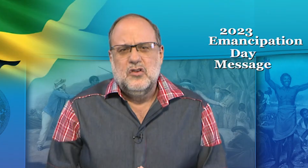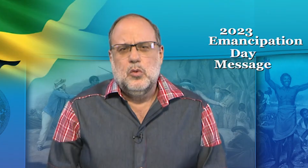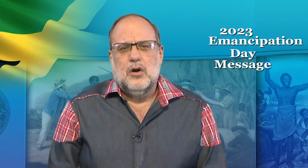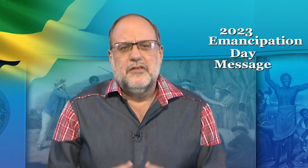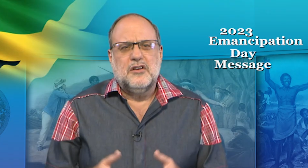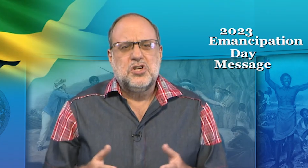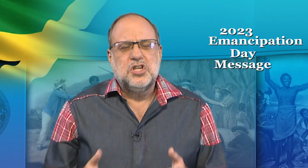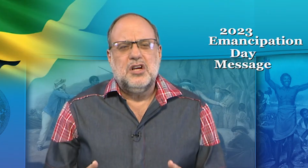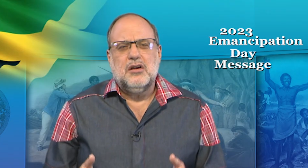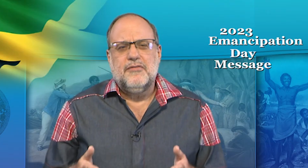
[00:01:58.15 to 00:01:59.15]
towards a
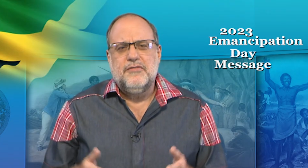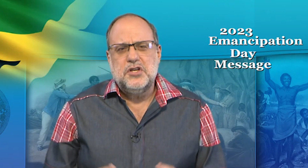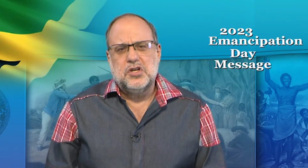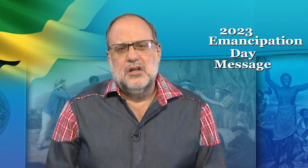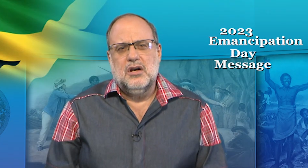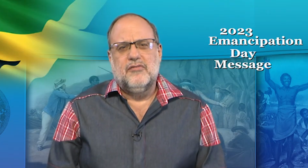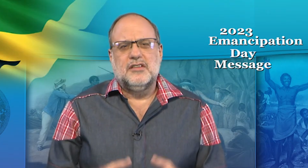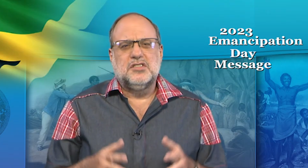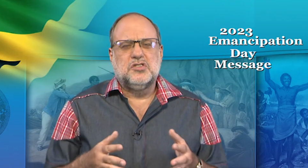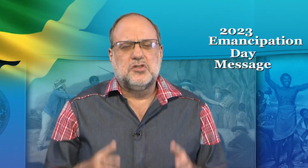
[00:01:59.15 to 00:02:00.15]
shared vision of a
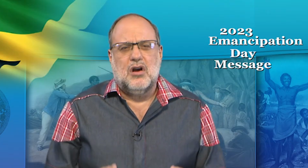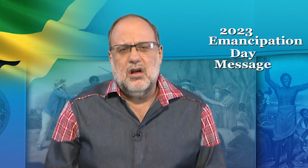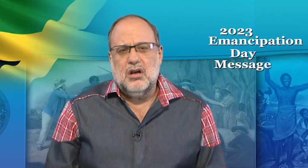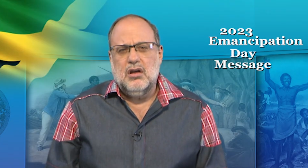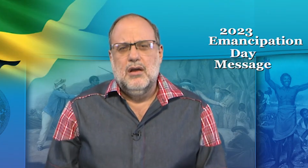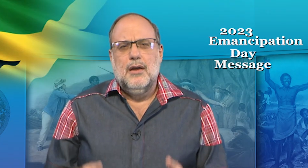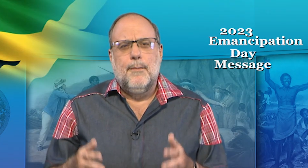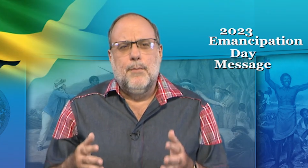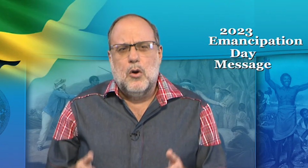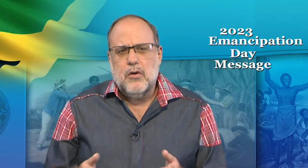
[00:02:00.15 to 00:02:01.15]
stronger,
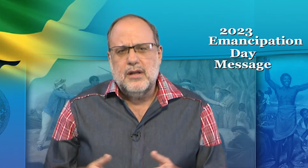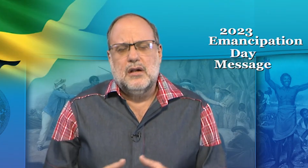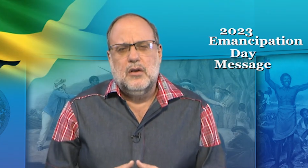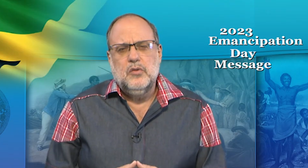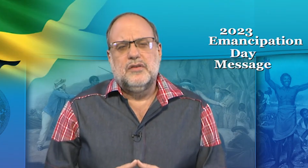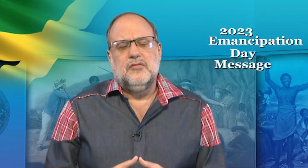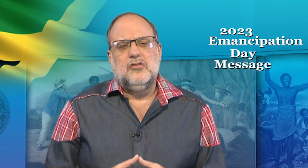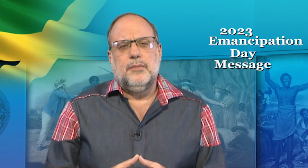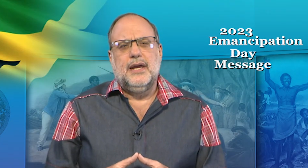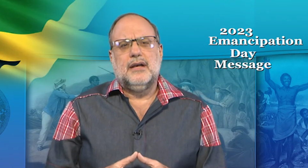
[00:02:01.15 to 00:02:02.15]
more inclusive
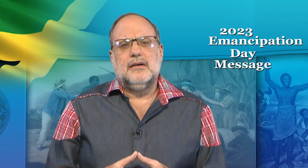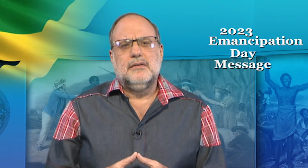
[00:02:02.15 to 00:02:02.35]
Jamaica.